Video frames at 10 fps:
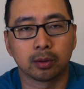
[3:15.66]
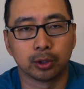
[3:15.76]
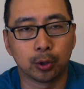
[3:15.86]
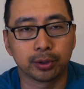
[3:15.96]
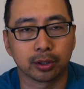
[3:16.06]

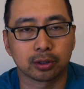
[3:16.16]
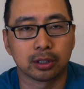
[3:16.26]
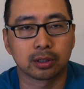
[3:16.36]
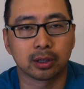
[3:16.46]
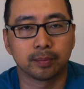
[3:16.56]
Donuts,
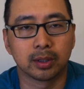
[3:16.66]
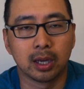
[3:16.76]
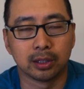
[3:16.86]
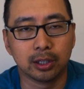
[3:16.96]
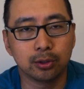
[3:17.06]
is that
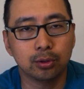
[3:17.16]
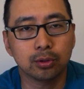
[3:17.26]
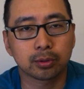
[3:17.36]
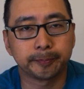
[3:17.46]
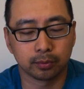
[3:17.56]
they
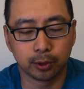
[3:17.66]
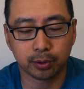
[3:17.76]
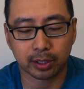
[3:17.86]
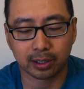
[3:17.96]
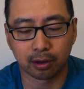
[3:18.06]
use
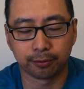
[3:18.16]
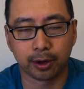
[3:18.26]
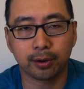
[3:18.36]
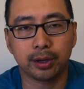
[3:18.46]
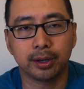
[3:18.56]
donuts that are
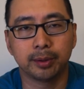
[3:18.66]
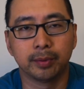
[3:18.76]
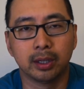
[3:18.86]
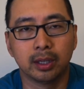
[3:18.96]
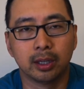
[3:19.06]
very
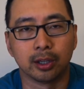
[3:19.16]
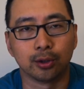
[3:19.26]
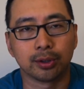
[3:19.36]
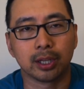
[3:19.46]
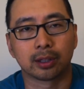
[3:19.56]

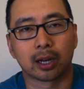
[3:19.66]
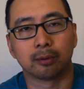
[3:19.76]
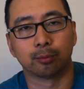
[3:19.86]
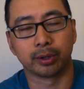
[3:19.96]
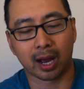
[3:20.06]
unique
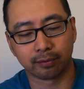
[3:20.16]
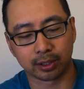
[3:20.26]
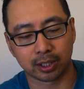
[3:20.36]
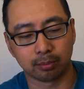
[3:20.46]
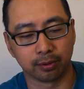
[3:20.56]
that we haven't
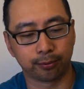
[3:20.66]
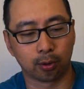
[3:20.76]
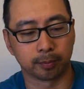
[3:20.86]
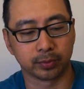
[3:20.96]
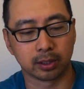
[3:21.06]
seen
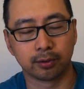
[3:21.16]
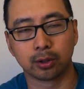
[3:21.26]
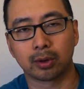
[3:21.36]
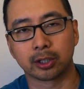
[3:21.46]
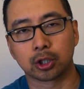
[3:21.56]
before. Even
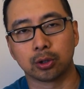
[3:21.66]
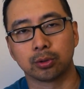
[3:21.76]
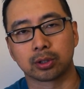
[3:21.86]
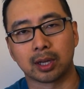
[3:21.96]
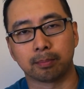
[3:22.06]
though I
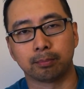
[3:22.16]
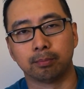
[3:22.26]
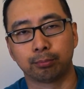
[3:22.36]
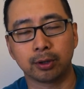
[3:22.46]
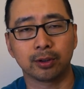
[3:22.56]
chose that
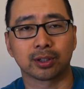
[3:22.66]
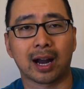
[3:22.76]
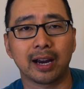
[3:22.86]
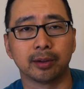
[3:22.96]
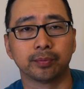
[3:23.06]
previous
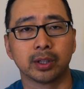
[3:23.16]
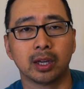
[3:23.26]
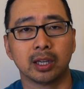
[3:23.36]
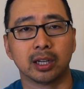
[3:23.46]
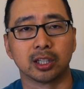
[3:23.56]
item
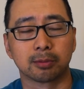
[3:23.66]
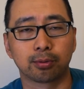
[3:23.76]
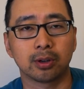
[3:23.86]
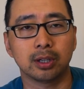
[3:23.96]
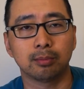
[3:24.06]
and it's
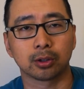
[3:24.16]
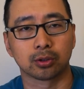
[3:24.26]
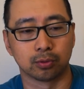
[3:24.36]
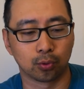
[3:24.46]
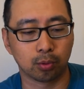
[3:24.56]
pretty
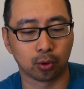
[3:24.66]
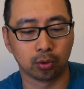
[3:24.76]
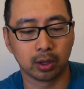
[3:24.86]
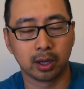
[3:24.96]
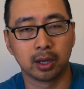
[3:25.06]
much
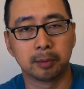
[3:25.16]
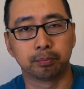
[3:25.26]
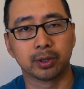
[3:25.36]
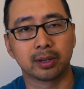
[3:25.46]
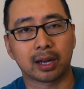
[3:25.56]
normal,
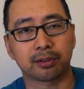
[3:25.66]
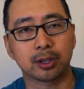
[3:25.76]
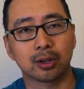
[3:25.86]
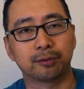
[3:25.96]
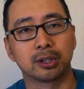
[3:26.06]
but I
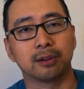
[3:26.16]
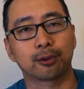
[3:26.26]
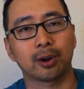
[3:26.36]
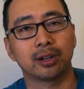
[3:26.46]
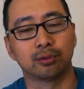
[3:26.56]
think you have to
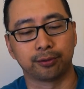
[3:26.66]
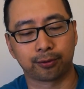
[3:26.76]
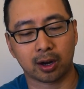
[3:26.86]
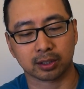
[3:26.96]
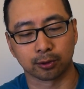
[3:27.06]
give credit to
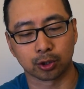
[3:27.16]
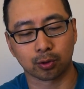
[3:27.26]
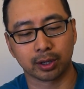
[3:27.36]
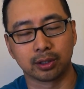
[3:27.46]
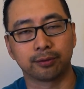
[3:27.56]
Frost for
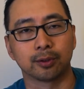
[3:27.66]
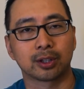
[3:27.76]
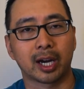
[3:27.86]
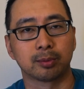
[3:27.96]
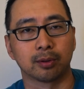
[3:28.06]
trying
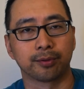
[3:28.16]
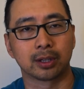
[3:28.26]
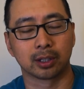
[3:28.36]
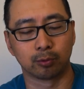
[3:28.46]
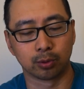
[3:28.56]
different types of
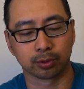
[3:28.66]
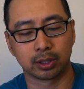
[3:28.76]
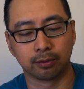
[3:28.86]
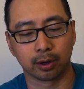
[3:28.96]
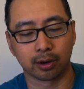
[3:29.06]
things that we don't
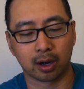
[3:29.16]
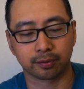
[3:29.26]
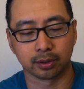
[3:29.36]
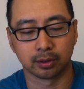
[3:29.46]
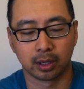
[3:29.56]
see very
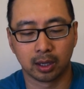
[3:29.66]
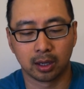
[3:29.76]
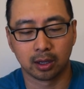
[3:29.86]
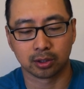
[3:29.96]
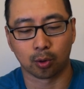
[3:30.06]
often.